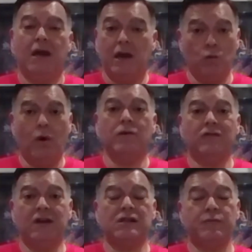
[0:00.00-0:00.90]
It
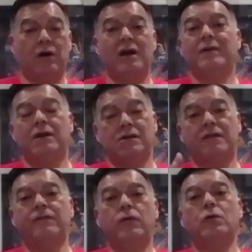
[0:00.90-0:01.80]
won't expire because
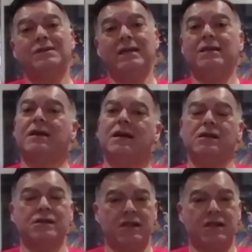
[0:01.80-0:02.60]
the 14 days,